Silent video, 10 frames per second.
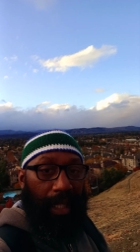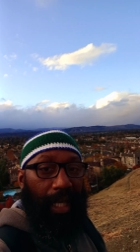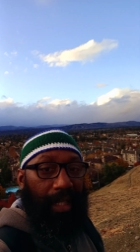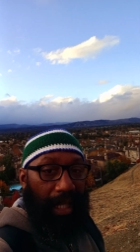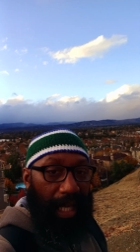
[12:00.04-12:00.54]

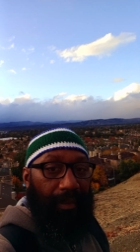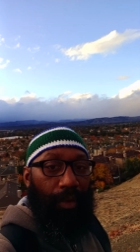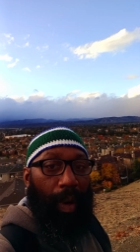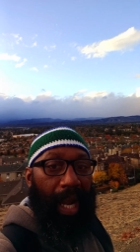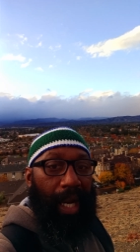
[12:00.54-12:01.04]
his
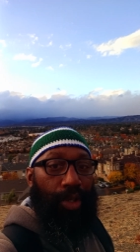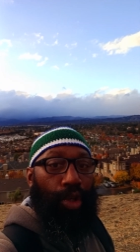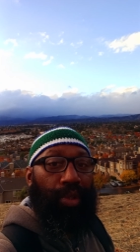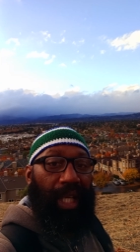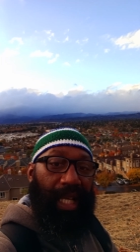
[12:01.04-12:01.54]
evil
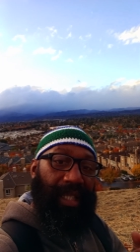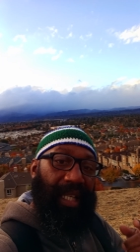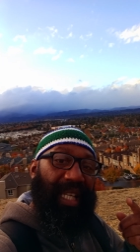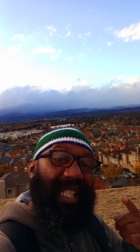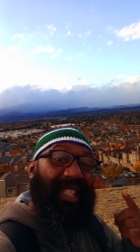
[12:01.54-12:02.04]
angels into
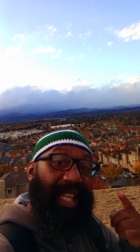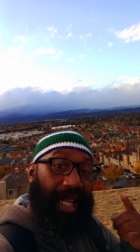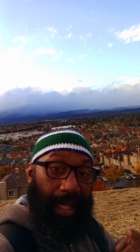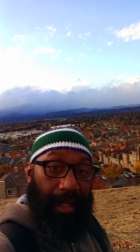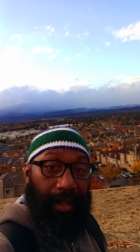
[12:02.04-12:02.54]
these
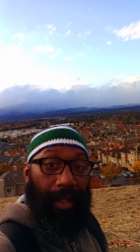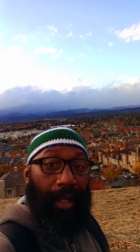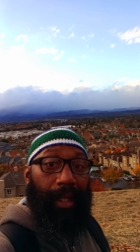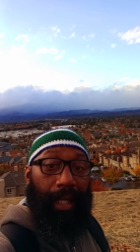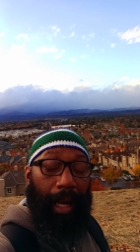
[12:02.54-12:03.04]
cities,
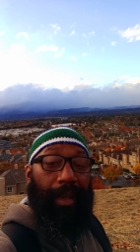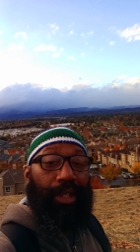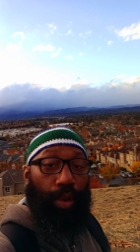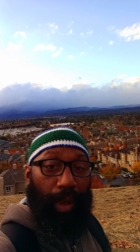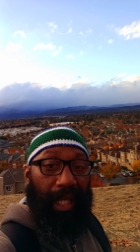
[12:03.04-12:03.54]
coming
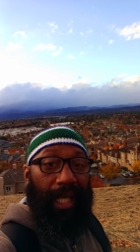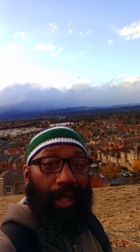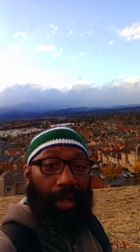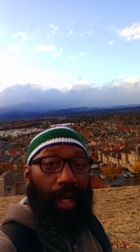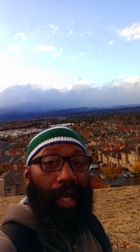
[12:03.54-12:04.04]
to a
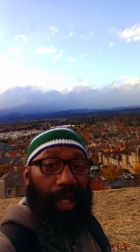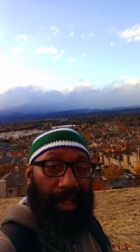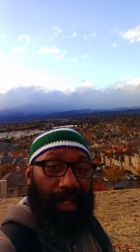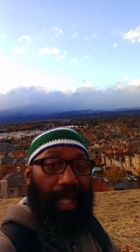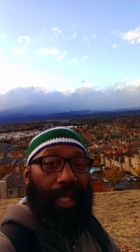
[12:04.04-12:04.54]
near a, a
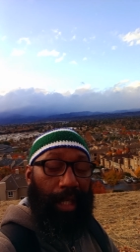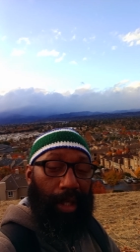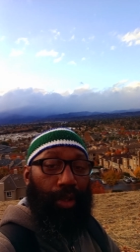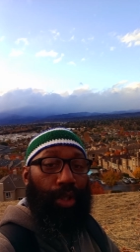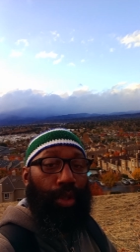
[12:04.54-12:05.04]
city
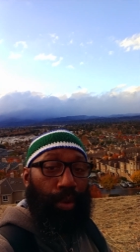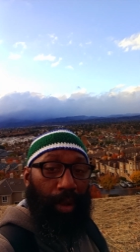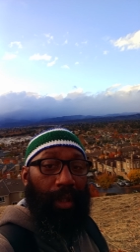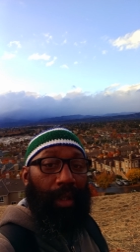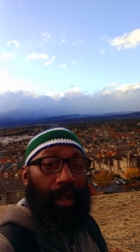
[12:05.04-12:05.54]
near you.
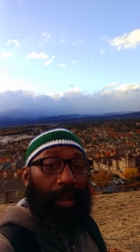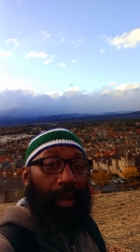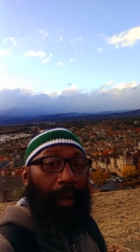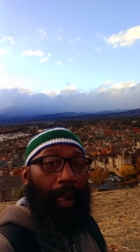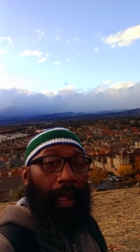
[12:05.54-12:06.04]

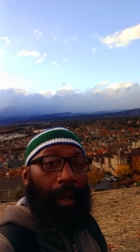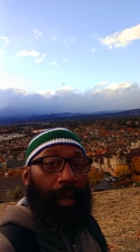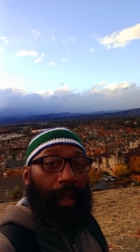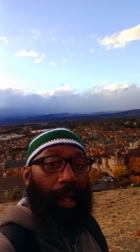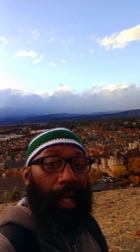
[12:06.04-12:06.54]

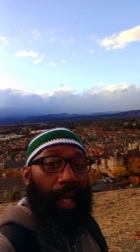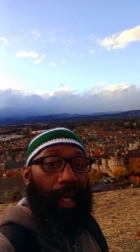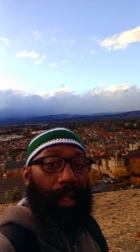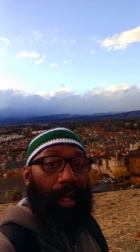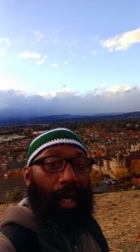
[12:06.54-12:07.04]

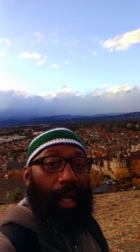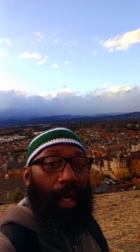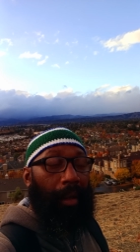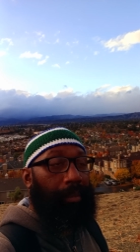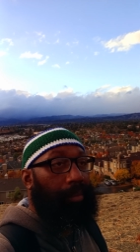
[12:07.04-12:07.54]
And
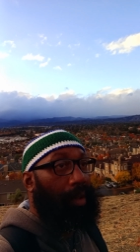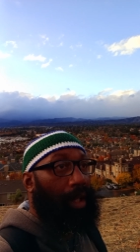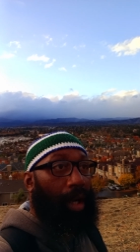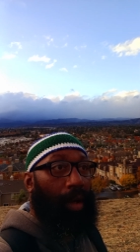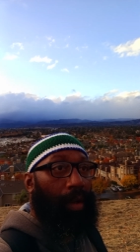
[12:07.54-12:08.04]
uh, you
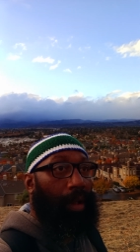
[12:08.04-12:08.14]
know,